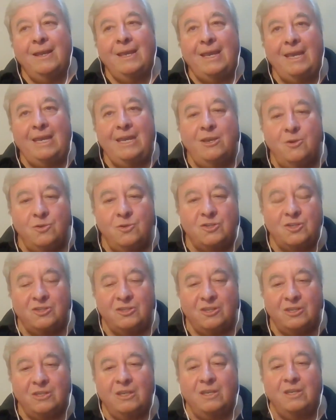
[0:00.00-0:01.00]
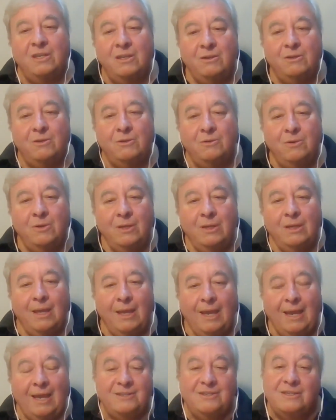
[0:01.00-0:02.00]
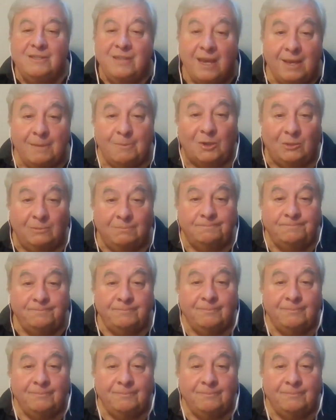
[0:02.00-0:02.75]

he uses his canoe as a table.